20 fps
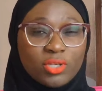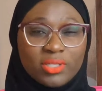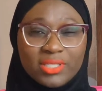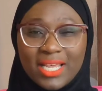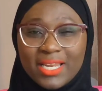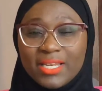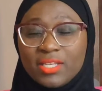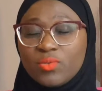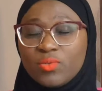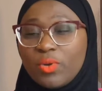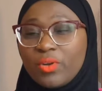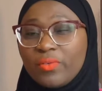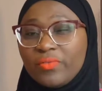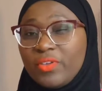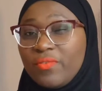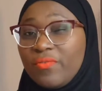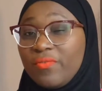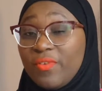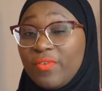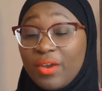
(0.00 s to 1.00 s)
not
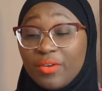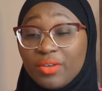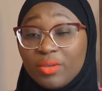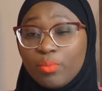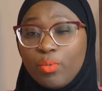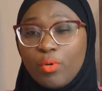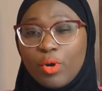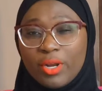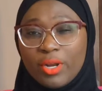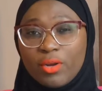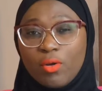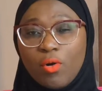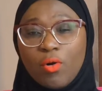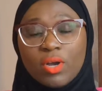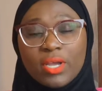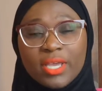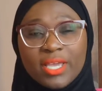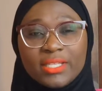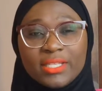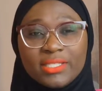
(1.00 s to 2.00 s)
just doing
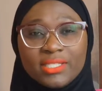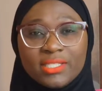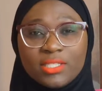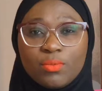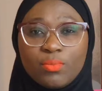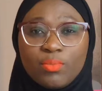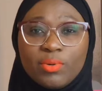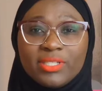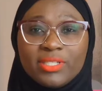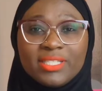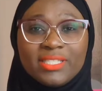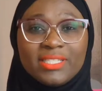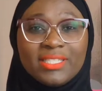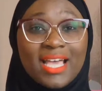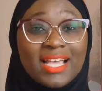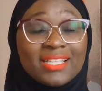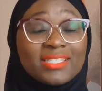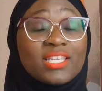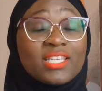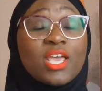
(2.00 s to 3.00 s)
digestive work. So
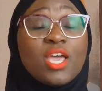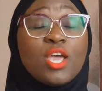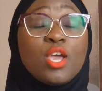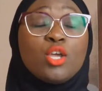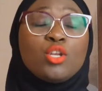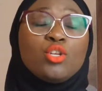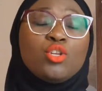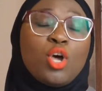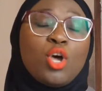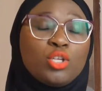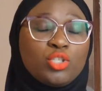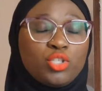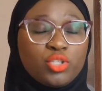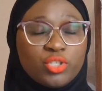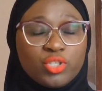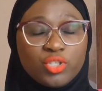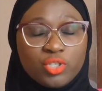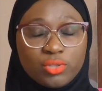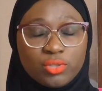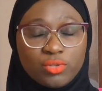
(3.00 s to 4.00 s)
one, the
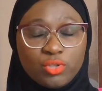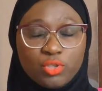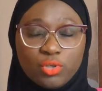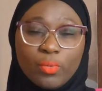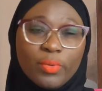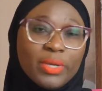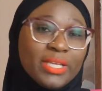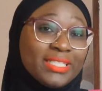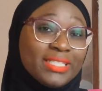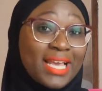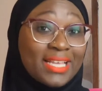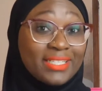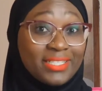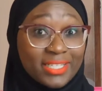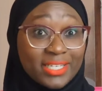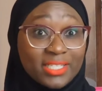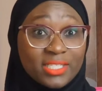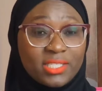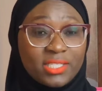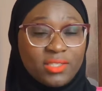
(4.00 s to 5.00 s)
liver um,
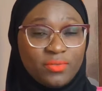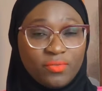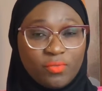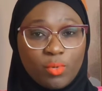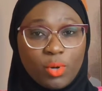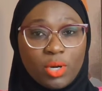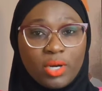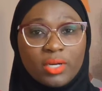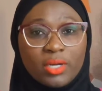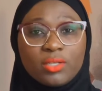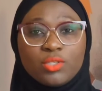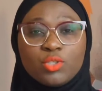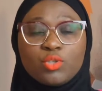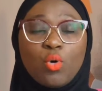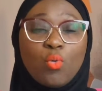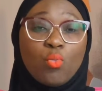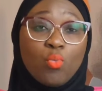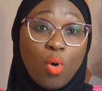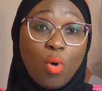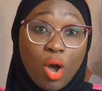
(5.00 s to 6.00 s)
synthesizes, which
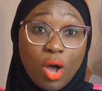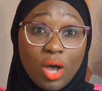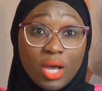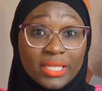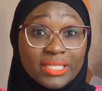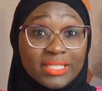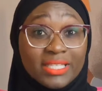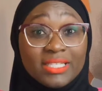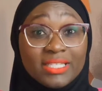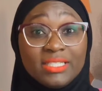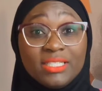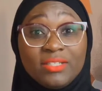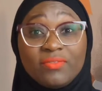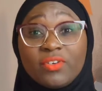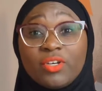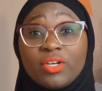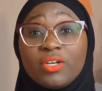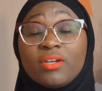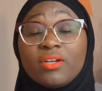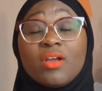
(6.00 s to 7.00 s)
means it
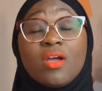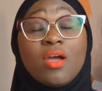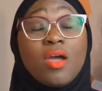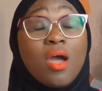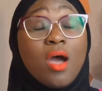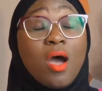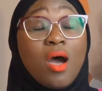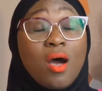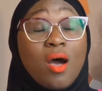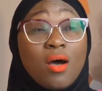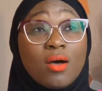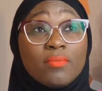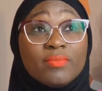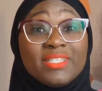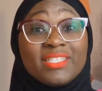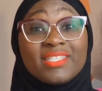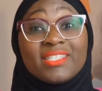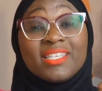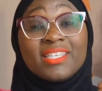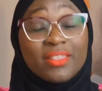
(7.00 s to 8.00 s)
produces. The
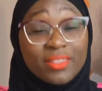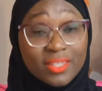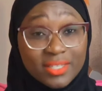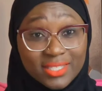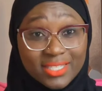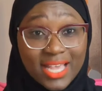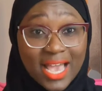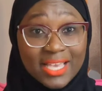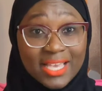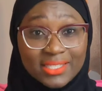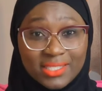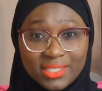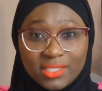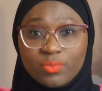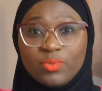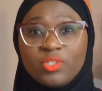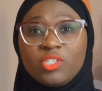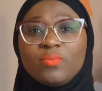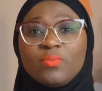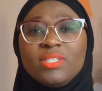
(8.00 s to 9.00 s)
liver
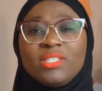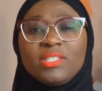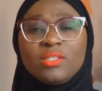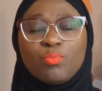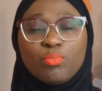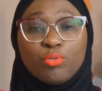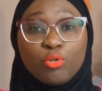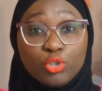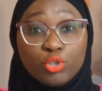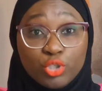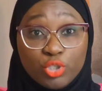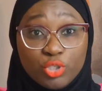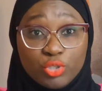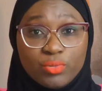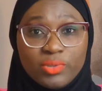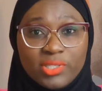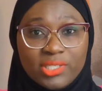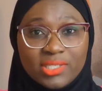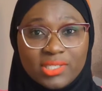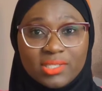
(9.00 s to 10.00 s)
produces um,
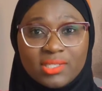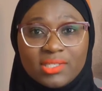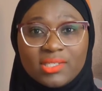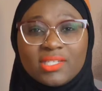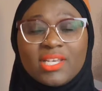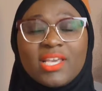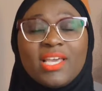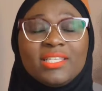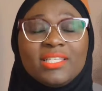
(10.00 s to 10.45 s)
cholesterol,